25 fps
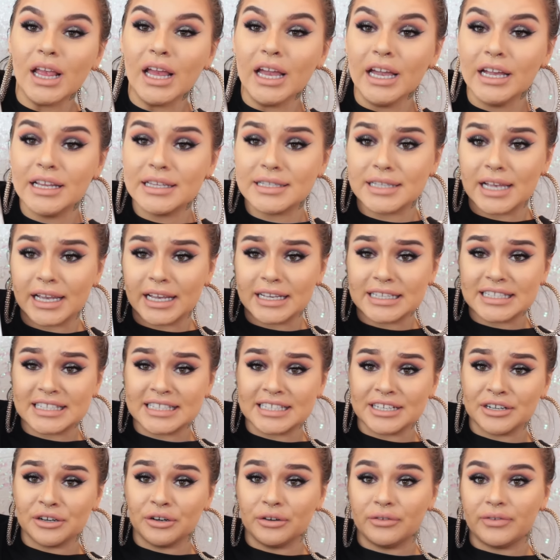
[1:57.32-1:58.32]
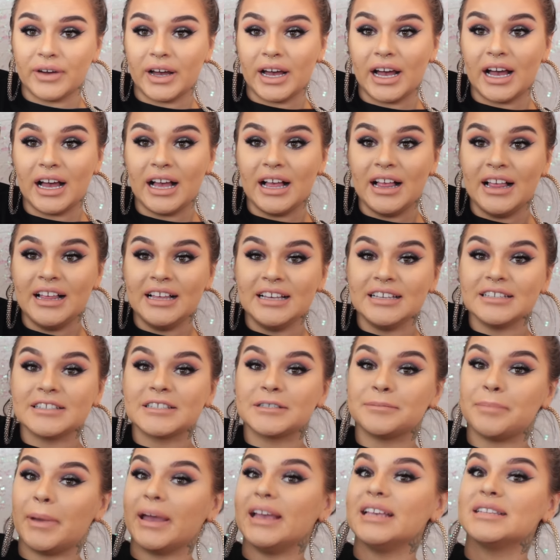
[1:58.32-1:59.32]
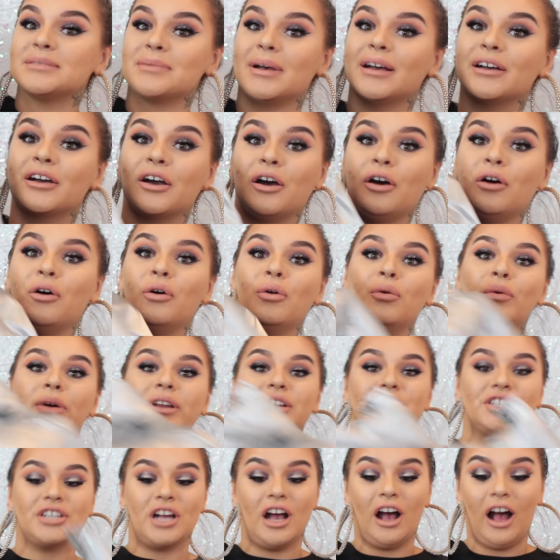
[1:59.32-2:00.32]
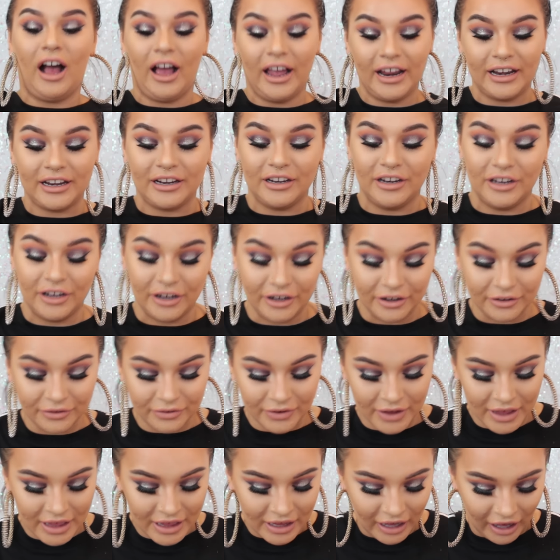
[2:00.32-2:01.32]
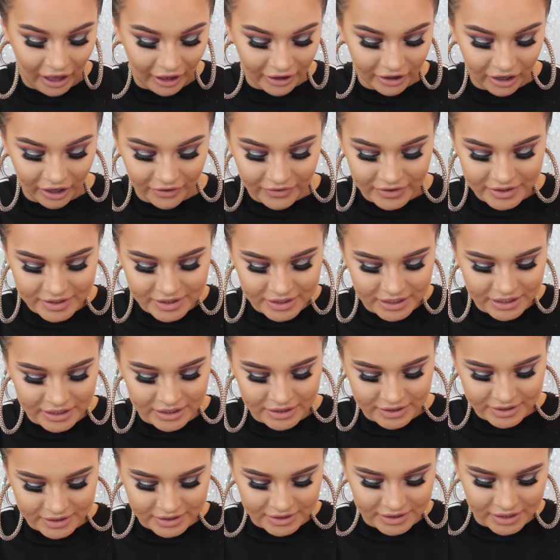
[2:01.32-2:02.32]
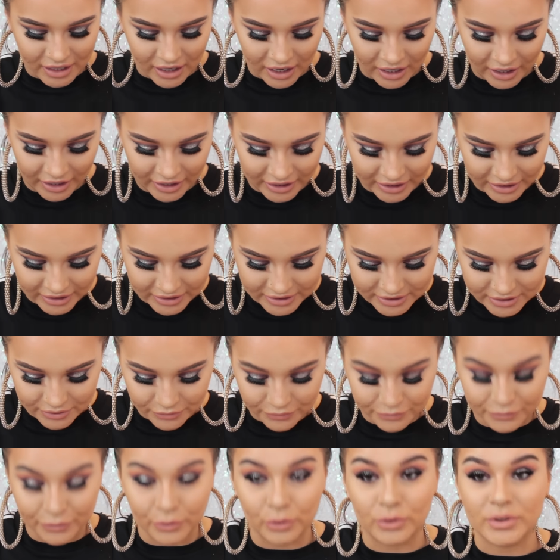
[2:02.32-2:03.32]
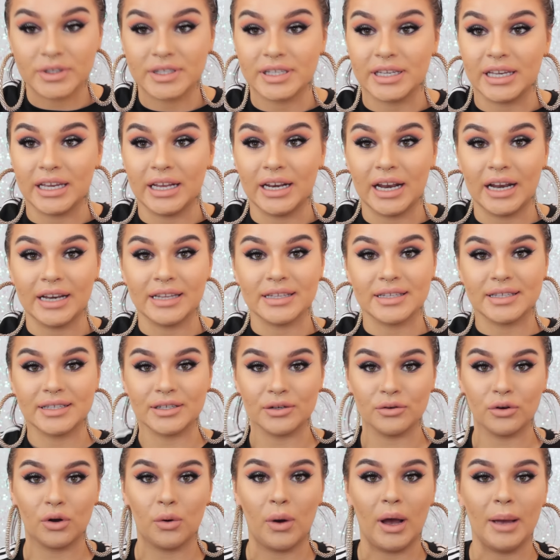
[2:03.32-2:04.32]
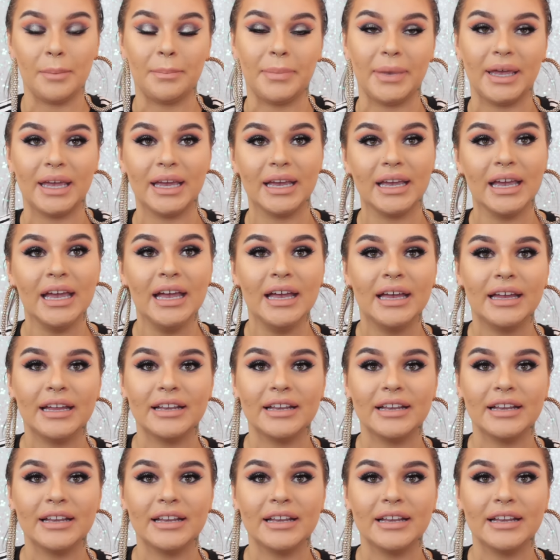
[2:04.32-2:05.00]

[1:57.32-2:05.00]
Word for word: It's like a silver spaceman coat, which I love. I got this in a size 14 and it's still quite big.